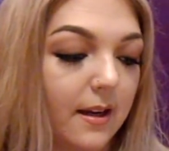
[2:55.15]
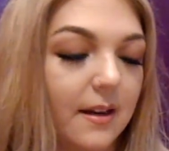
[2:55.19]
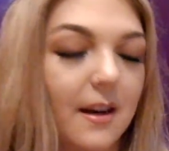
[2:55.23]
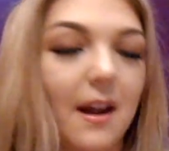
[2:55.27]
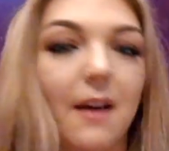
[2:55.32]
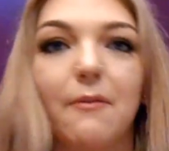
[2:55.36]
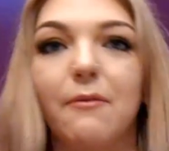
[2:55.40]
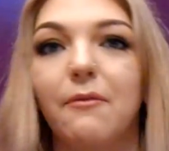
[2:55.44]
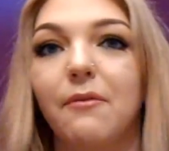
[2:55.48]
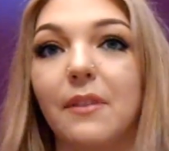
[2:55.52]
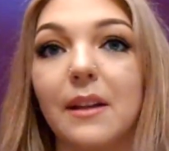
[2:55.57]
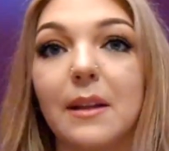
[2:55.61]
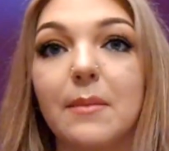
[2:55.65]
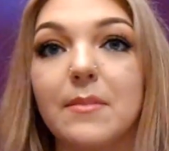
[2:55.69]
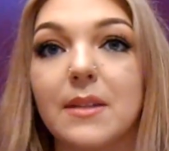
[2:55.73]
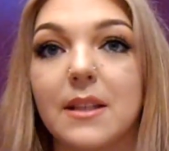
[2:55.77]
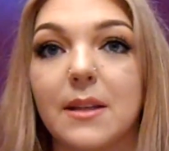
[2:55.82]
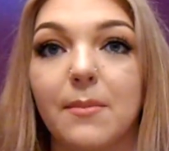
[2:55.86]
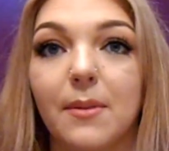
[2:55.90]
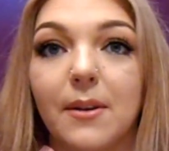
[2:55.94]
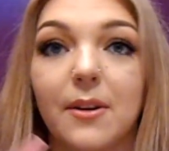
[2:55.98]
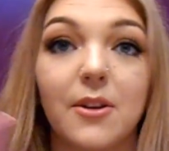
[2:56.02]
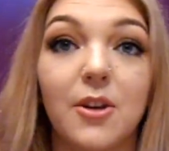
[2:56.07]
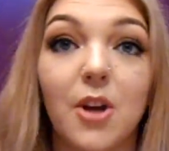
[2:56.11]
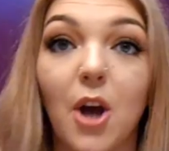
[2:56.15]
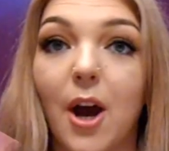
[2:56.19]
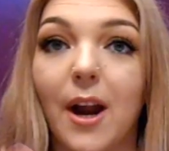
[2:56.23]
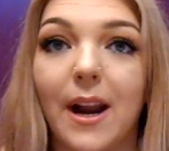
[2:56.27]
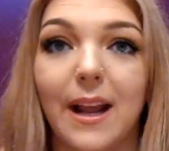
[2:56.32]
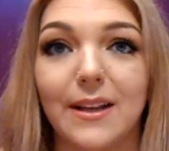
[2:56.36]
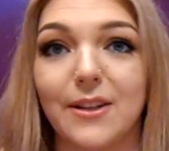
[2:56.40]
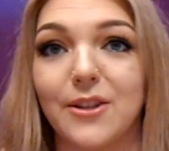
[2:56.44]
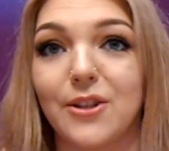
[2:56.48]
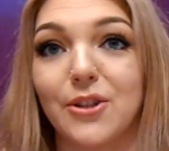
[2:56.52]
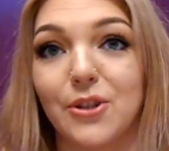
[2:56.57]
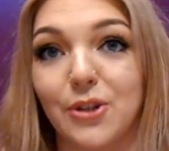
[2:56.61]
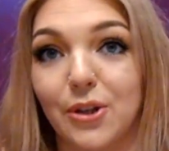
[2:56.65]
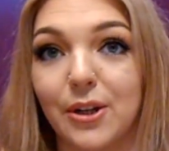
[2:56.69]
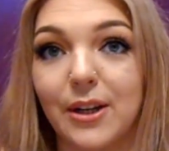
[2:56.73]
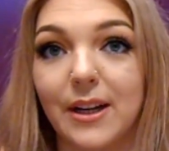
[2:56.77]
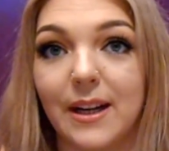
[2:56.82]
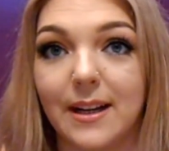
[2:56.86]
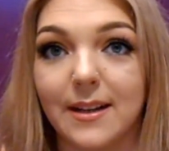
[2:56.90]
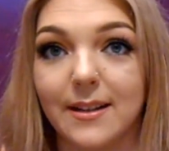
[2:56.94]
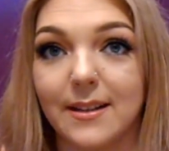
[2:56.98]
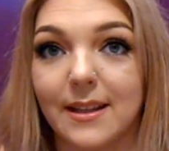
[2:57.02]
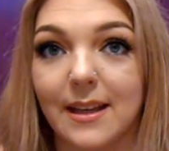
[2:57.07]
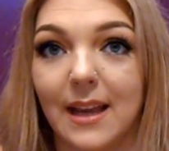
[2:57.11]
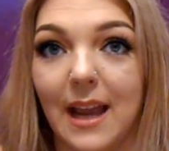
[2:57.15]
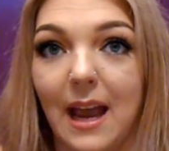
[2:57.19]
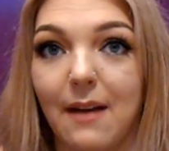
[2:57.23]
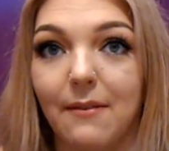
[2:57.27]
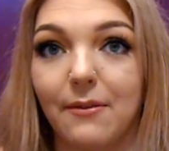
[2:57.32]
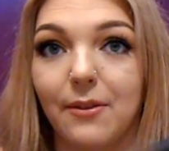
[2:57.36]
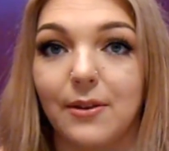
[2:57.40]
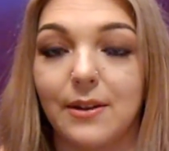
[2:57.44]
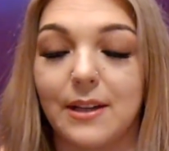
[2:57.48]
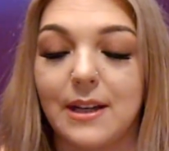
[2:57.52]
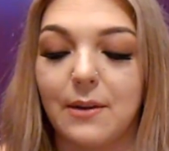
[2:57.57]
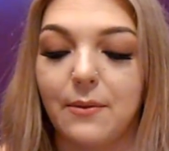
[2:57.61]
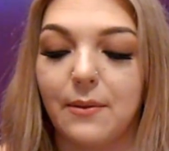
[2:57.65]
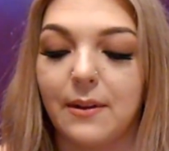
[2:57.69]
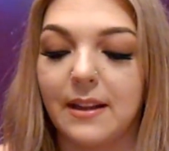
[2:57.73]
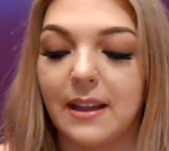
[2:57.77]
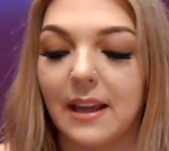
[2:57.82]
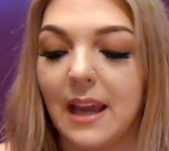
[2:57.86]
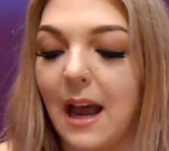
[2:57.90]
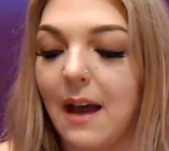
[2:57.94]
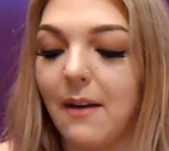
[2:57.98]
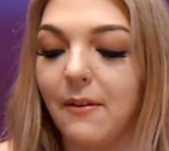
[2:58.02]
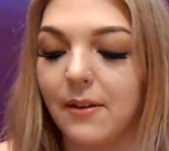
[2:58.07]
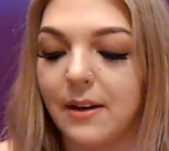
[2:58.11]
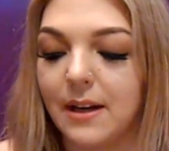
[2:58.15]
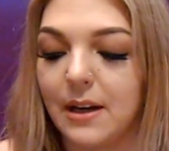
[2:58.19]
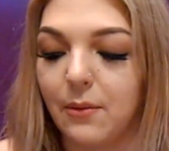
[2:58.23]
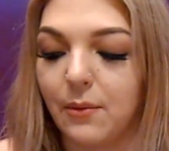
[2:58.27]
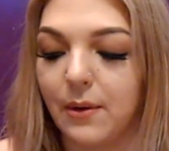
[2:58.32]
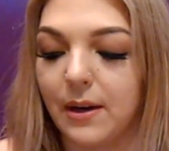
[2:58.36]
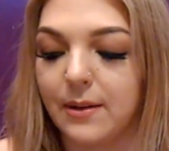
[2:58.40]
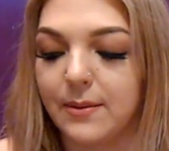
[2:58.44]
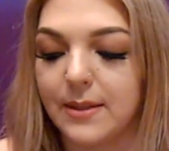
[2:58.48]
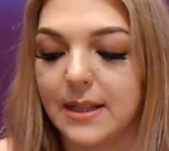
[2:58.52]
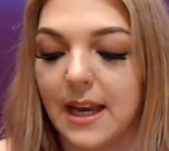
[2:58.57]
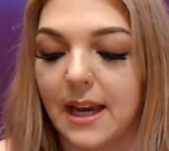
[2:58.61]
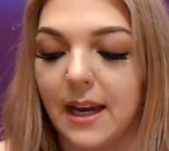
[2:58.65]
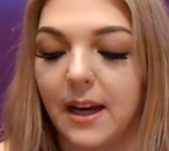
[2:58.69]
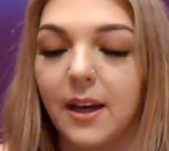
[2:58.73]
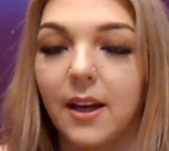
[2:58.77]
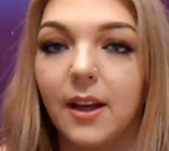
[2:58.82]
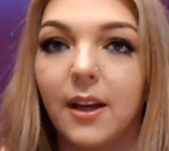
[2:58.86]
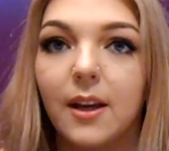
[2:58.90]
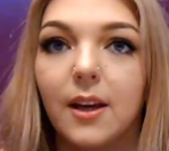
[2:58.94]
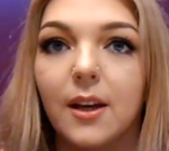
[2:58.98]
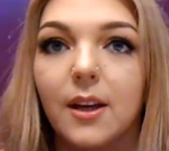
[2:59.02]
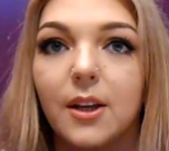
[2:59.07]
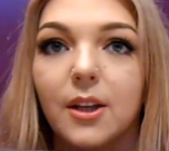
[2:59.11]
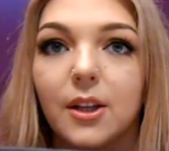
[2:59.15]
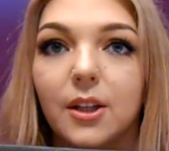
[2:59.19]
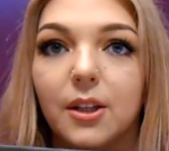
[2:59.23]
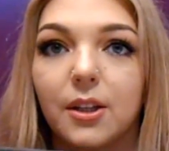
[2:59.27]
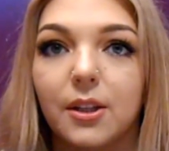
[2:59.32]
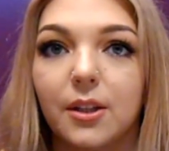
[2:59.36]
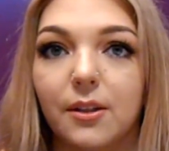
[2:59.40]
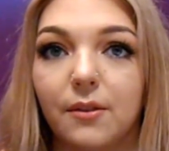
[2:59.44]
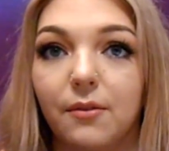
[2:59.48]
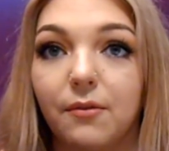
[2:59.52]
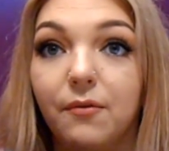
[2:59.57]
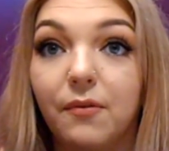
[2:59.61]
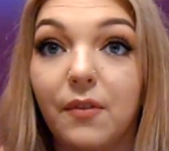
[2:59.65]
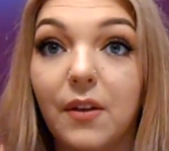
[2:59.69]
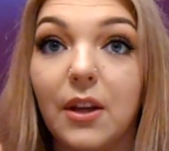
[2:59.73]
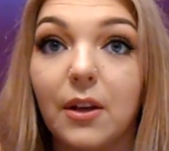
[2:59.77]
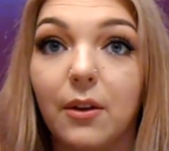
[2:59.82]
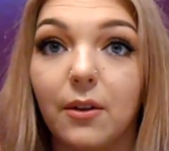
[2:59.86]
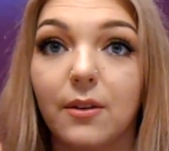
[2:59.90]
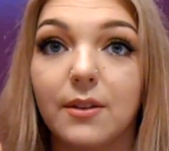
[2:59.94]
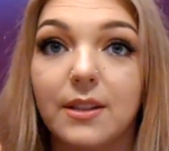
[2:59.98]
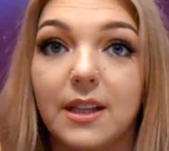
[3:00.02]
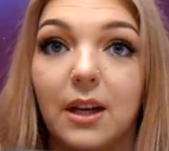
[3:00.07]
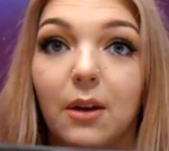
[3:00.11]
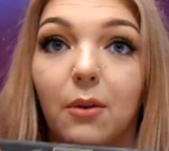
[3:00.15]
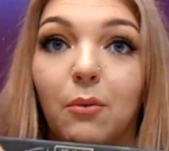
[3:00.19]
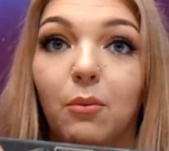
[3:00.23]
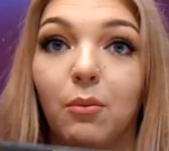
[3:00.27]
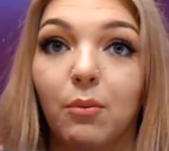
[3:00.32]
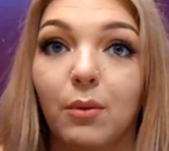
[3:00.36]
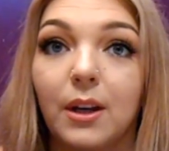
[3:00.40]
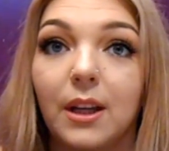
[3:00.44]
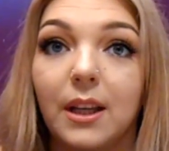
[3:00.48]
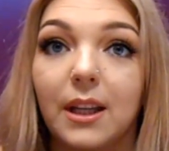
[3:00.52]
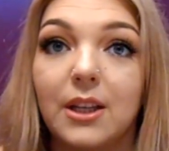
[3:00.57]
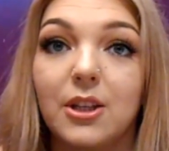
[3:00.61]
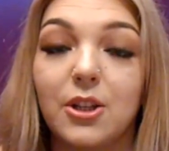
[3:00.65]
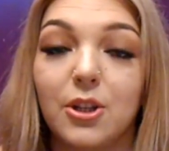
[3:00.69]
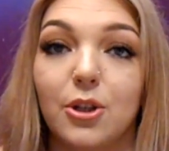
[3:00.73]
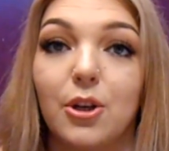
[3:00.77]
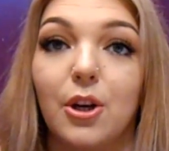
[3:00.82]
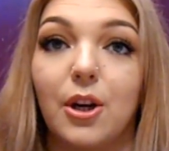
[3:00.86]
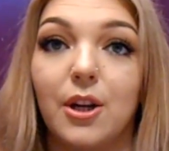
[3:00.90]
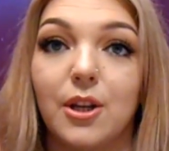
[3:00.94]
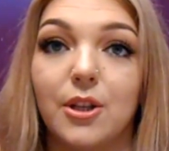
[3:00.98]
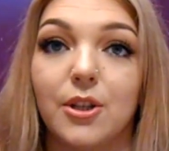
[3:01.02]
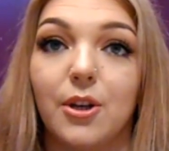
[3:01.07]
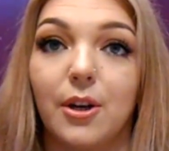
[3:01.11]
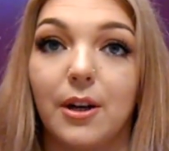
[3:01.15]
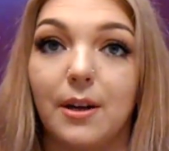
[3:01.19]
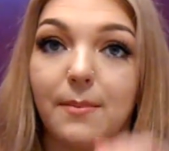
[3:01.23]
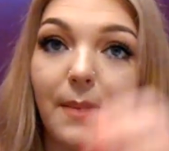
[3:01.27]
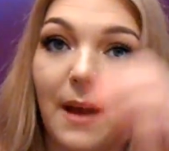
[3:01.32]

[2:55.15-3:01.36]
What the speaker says: Not flimsy, but not as sturdy as the Kat Von D one. The Kat Von D one is like, feels like a really sturdy